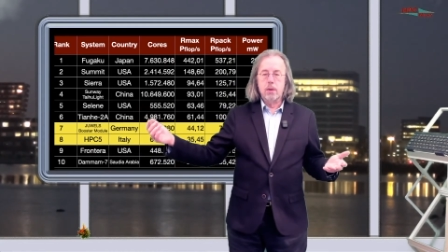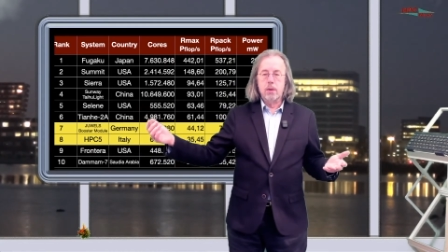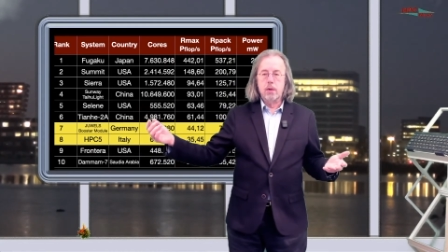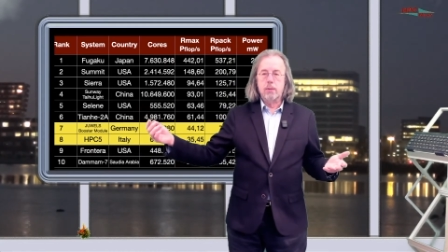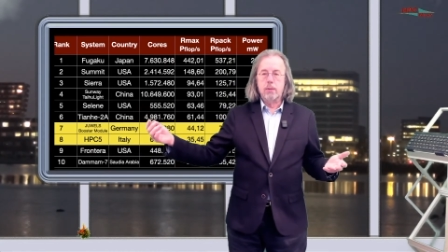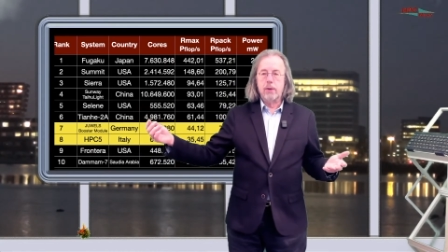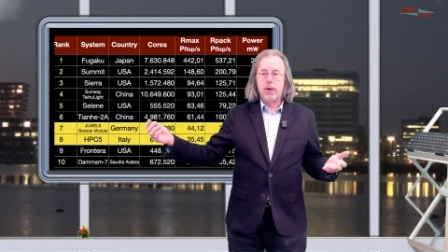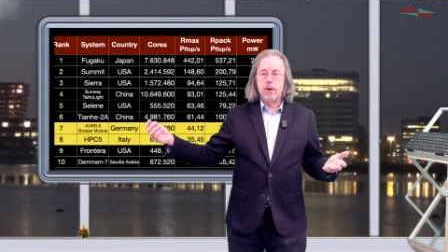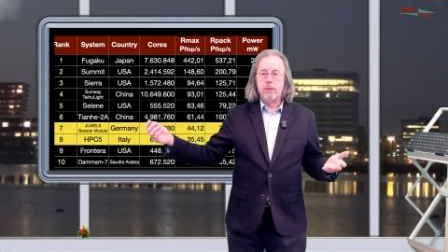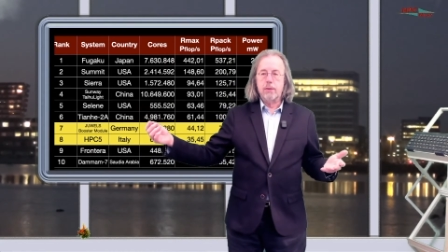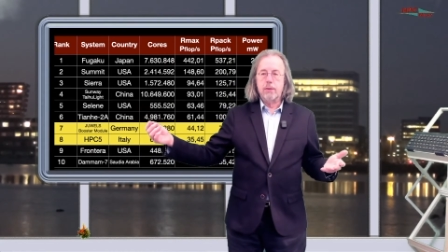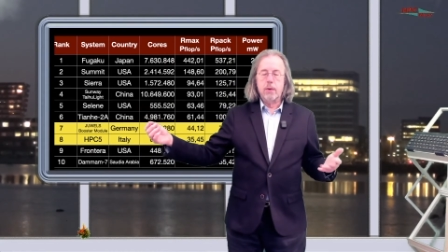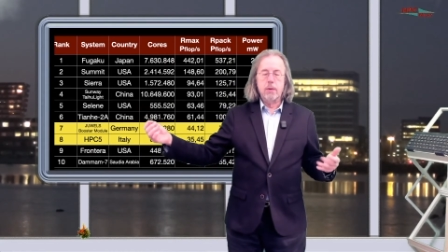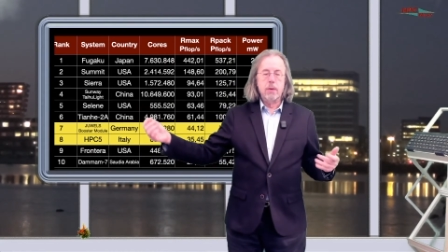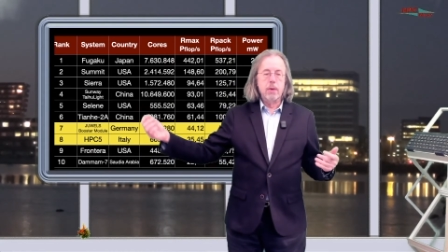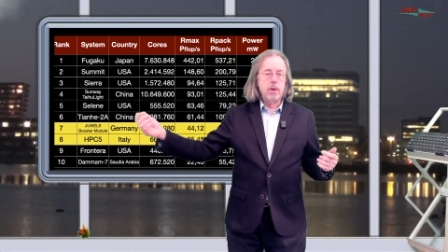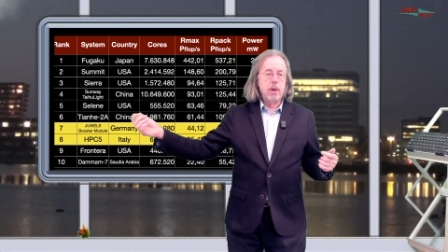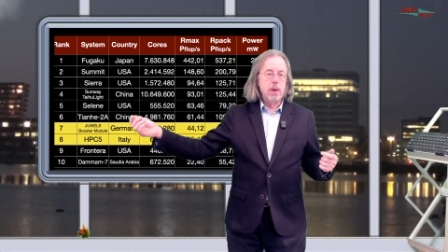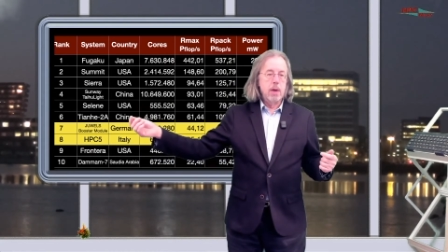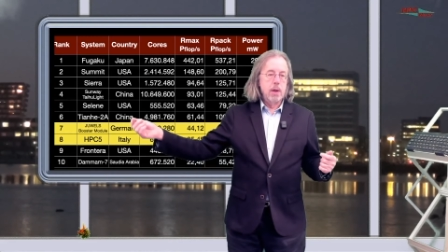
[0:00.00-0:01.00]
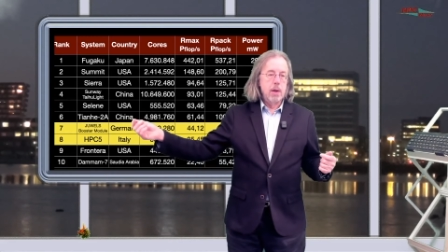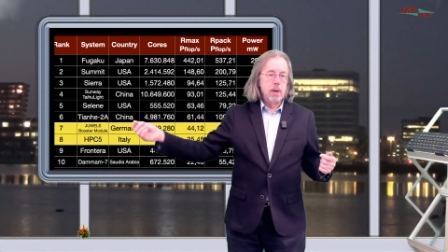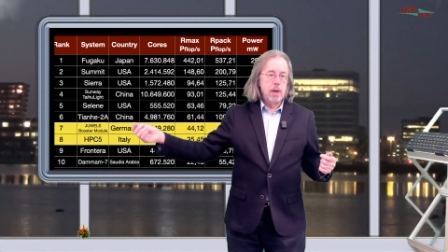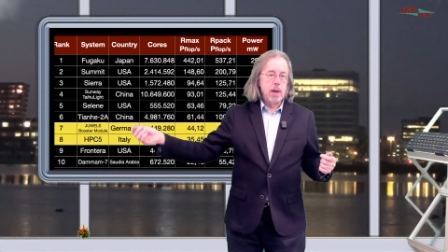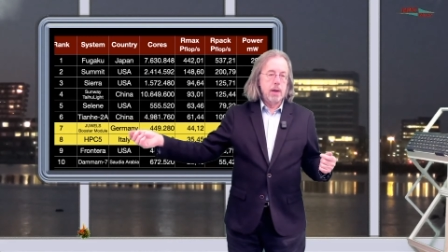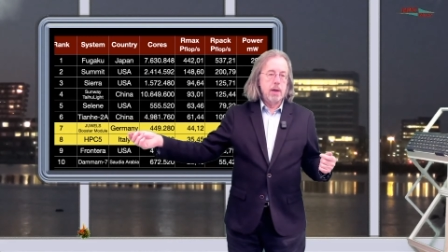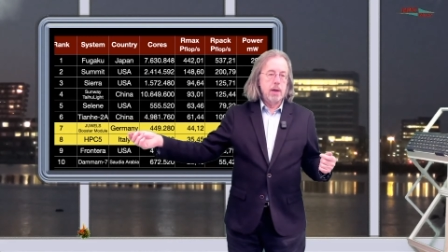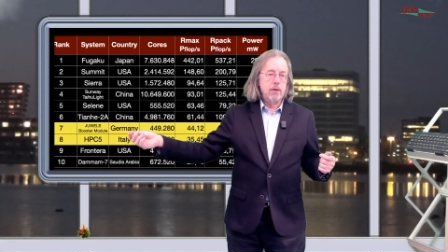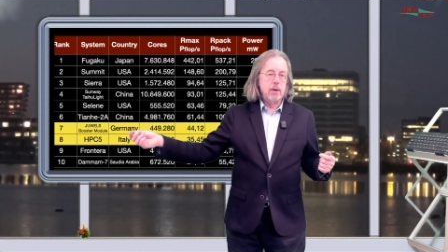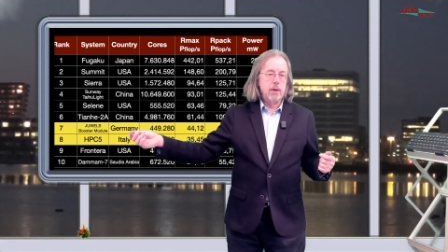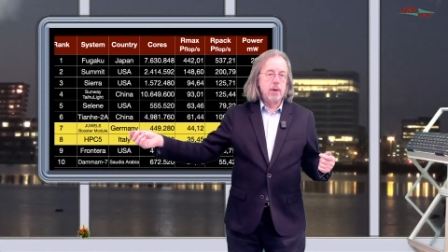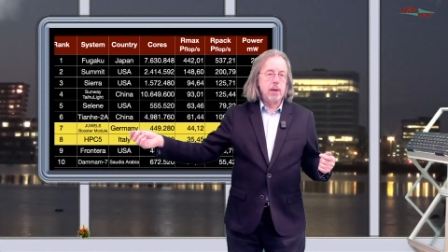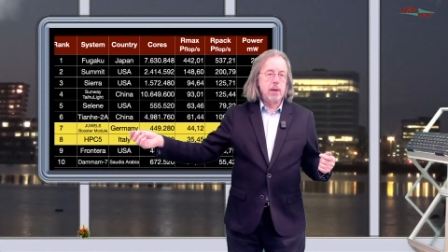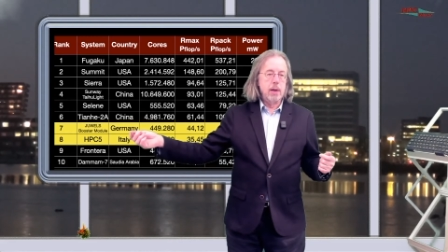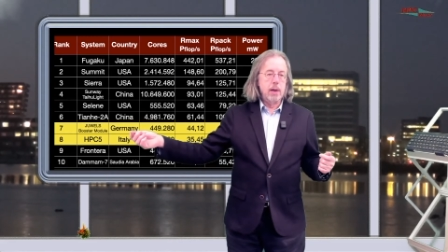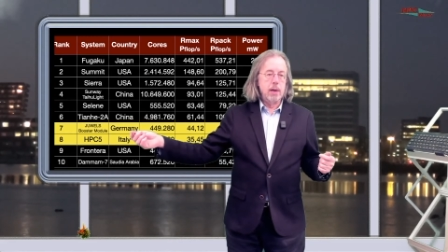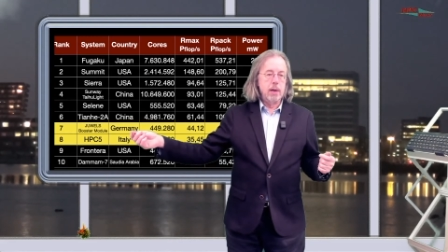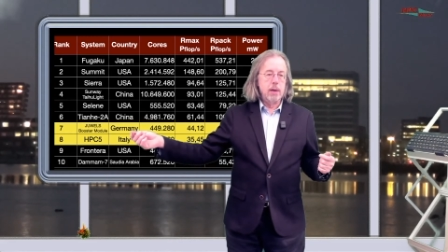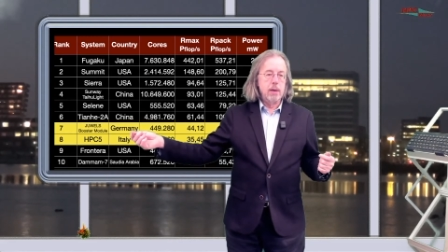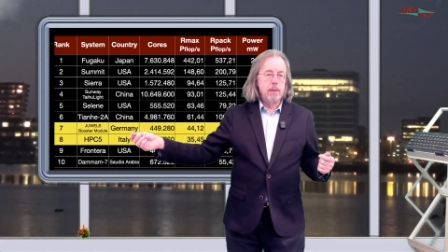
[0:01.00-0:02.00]
top five hundred, and it's in
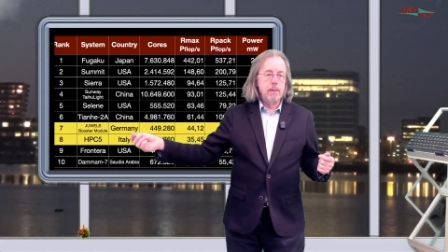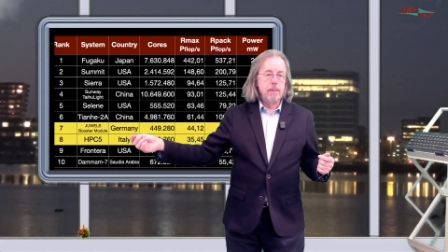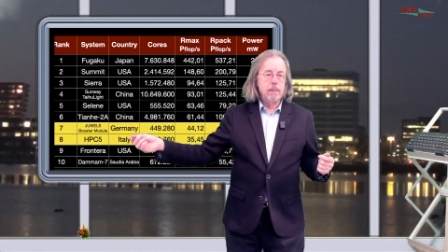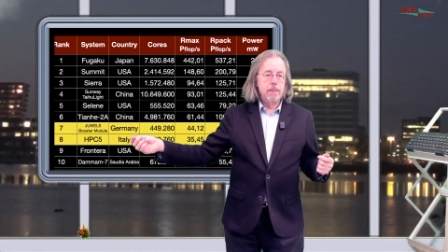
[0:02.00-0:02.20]
Italy.